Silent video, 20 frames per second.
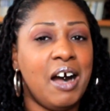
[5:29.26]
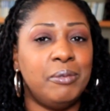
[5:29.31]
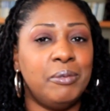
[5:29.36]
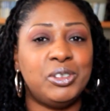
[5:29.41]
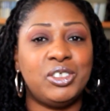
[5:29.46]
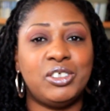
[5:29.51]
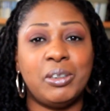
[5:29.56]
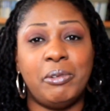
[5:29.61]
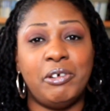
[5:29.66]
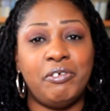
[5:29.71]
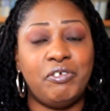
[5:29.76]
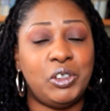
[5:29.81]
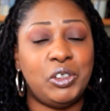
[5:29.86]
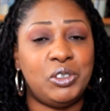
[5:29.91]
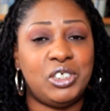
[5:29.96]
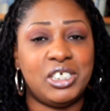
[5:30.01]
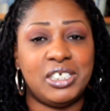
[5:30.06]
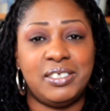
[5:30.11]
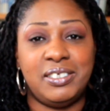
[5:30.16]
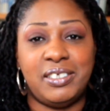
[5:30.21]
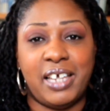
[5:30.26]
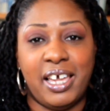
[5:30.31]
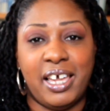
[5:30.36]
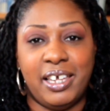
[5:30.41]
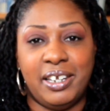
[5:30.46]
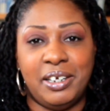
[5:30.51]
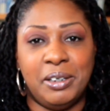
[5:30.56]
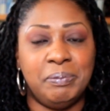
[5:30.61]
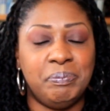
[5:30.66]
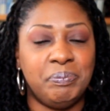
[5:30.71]
Some of you just
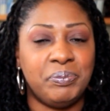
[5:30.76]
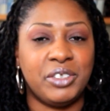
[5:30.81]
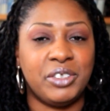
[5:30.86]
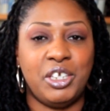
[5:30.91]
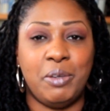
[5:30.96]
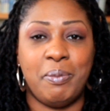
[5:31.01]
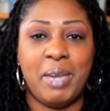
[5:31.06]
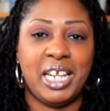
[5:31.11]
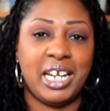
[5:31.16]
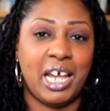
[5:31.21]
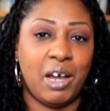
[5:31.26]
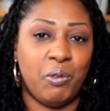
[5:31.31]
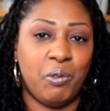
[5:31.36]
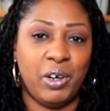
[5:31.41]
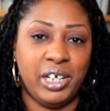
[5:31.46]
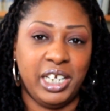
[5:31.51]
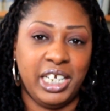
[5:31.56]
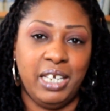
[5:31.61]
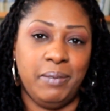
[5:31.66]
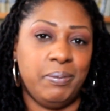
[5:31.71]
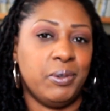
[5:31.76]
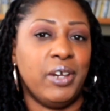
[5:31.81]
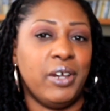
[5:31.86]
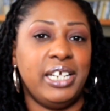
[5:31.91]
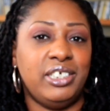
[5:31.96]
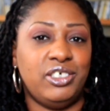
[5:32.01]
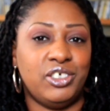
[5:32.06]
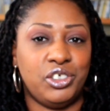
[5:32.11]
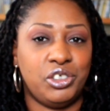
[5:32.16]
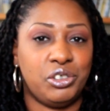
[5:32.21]
said you may not want to keep your
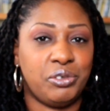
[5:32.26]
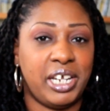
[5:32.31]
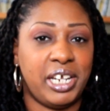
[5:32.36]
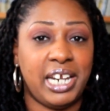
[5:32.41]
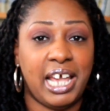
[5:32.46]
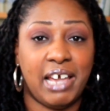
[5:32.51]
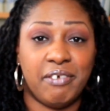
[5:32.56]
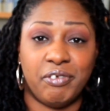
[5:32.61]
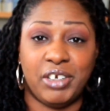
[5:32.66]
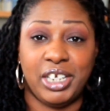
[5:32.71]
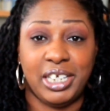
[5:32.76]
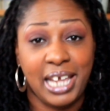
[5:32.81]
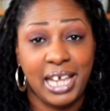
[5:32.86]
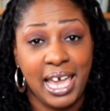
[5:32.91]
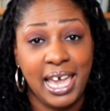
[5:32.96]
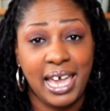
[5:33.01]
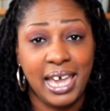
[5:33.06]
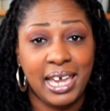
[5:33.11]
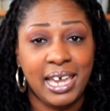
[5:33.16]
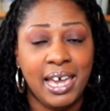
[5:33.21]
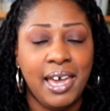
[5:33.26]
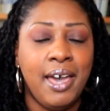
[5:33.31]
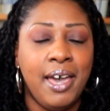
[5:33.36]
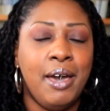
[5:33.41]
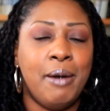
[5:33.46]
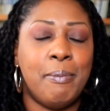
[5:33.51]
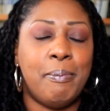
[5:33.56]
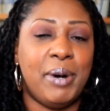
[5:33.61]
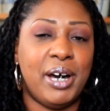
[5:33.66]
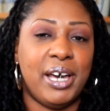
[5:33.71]
edges straight every day,
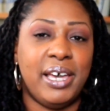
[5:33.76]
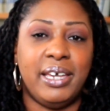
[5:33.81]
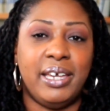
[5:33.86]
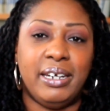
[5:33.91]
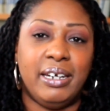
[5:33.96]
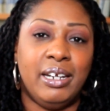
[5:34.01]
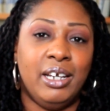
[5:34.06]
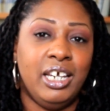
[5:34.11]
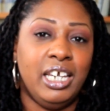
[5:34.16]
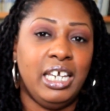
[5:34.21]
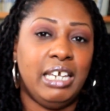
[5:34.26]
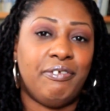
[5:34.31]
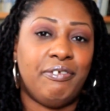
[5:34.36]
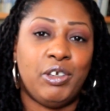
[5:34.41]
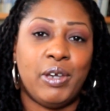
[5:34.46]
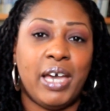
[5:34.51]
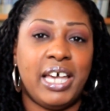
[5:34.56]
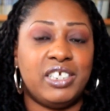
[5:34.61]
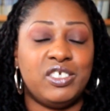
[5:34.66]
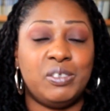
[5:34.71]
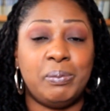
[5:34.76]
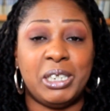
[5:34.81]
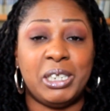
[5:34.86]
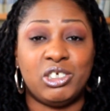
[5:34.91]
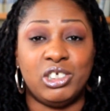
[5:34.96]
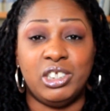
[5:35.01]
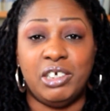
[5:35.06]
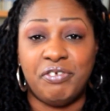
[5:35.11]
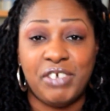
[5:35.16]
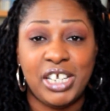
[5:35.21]
but if you had a
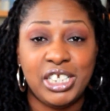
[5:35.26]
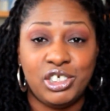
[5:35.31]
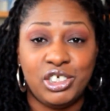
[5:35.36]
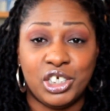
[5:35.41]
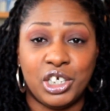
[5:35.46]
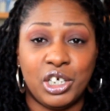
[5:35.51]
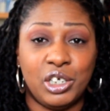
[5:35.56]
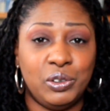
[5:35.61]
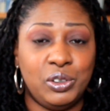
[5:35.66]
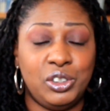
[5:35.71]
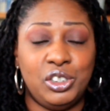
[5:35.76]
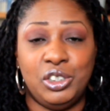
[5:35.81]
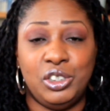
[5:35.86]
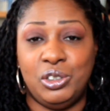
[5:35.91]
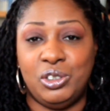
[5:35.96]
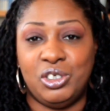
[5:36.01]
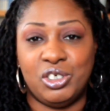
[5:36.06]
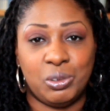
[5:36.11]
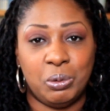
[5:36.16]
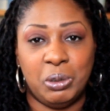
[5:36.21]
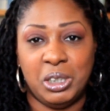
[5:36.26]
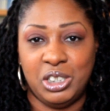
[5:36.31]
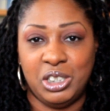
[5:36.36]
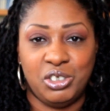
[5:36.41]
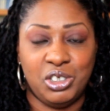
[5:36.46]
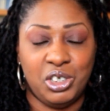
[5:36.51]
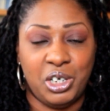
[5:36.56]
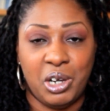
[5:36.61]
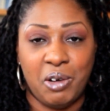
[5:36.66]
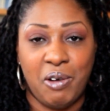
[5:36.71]
special event to go to, you just
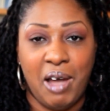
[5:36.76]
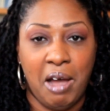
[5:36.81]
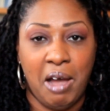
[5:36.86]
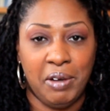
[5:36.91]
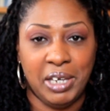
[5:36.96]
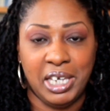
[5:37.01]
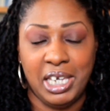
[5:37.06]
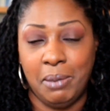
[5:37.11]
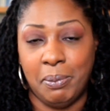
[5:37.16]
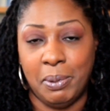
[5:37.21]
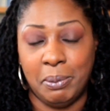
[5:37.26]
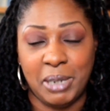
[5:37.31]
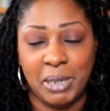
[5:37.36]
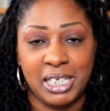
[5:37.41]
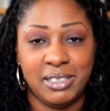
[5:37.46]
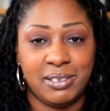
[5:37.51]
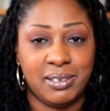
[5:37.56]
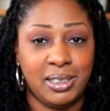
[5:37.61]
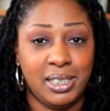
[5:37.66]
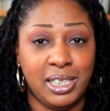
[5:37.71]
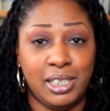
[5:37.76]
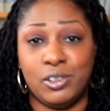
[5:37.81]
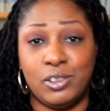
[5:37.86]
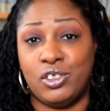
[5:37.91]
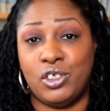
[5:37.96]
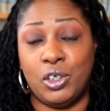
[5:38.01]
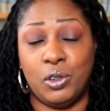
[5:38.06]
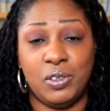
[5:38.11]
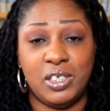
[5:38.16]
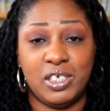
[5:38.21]
wanted to know how I keep them nice and neat.
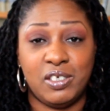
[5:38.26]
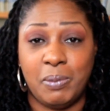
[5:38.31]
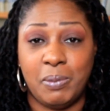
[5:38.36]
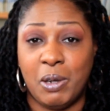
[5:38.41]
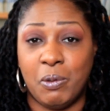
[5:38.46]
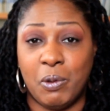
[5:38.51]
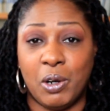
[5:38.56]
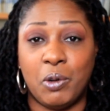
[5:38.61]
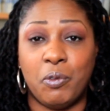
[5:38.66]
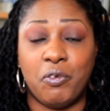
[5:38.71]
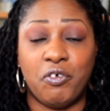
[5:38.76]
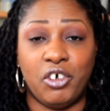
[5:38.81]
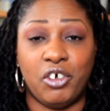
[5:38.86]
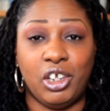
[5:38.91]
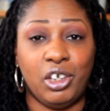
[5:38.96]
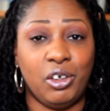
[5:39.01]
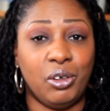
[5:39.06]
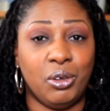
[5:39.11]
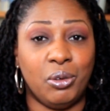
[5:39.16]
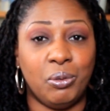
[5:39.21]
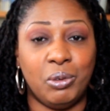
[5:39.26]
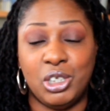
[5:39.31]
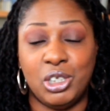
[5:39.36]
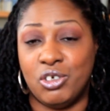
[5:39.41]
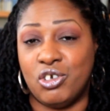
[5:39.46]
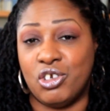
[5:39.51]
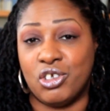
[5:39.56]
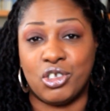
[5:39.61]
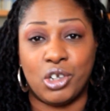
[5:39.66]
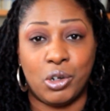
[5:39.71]
So this may work for you when
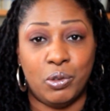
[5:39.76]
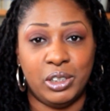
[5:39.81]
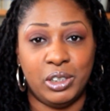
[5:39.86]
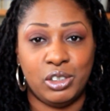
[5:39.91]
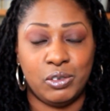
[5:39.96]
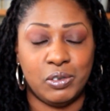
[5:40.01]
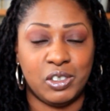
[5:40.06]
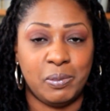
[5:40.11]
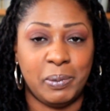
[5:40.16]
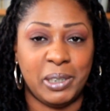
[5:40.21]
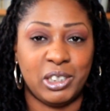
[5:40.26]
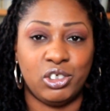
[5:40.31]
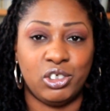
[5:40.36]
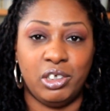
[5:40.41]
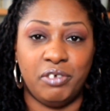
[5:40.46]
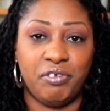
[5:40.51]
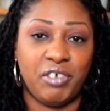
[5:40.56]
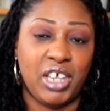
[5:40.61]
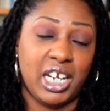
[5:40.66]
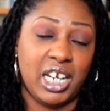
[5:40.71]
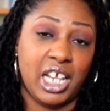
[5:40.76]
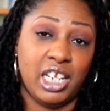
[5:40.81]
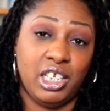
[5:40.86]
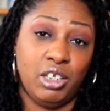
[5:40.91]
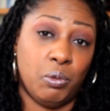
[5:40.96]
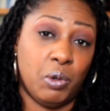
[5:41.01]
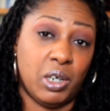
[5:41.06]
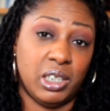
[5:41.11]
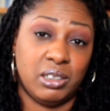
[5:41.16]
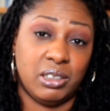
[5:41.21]
you're just going to a special event and
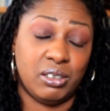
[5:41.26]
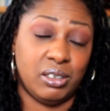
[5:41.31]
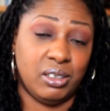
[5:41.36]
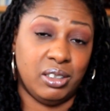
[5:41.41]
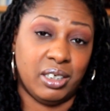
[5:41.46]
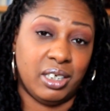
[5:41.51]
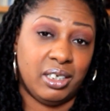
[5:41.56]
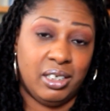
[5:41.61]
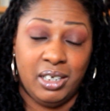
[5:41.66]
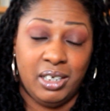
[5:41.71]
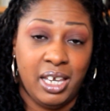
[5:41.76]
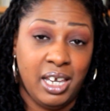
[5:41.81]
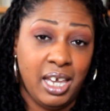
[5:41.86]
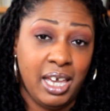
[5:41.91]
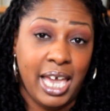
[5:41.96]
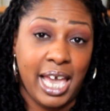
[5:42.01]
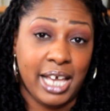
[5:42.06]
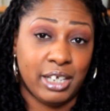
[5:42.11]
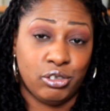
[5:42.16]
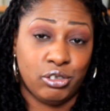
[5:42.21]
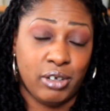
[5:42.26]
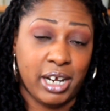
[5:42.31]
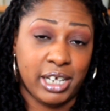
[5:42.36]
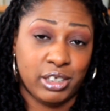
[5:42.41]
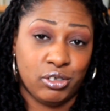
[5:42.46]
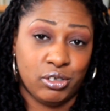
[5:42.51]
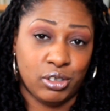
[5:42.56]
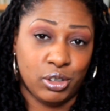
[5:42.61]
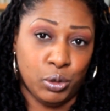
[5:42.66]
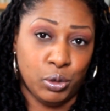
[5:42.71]
you want it to look extra,
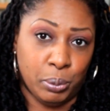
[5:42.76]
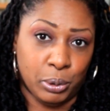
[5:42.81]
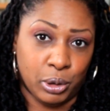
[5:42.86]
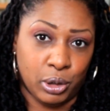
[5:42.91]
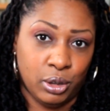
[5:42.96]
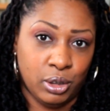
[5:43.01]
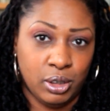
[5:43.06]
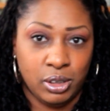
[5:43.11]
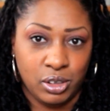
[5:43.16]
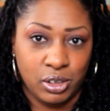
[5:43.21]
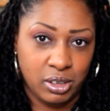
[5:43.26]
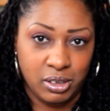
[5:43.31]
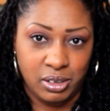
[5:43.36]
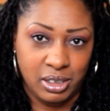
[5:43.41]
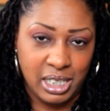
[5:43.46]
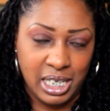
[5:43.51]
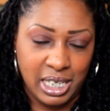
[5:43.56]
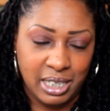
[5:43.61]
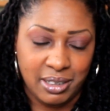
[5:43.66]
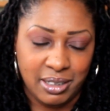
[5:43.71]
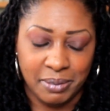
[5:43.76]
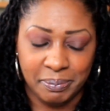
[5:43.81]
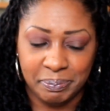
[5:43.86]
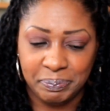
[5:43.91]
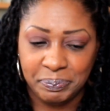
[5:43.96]
extra, uber neat.